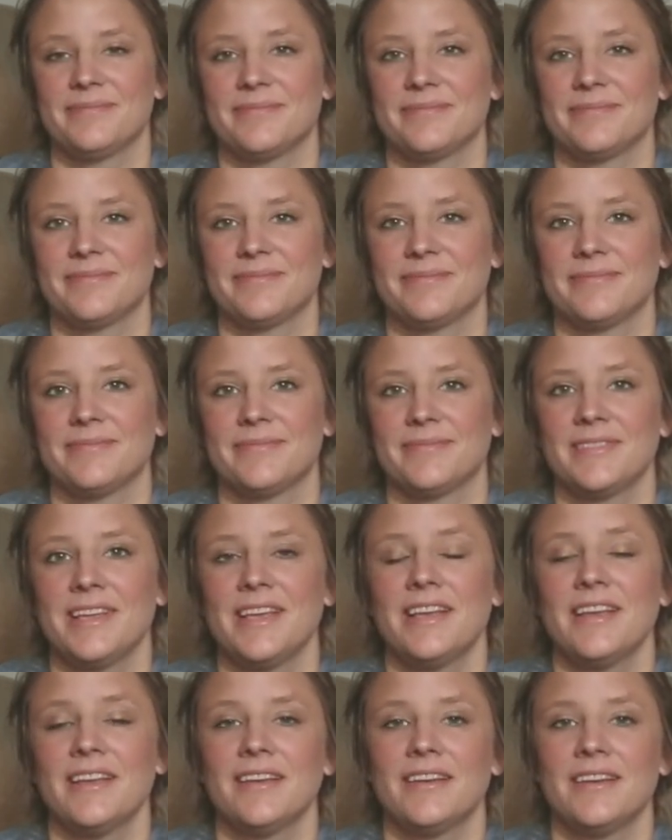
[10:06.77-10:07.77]

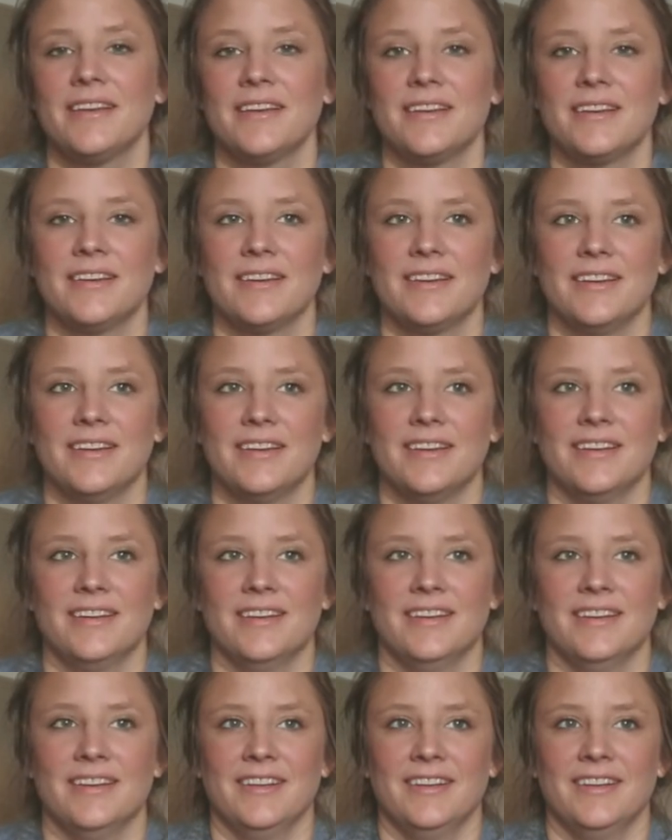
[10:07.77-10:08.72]
Nobody speaks.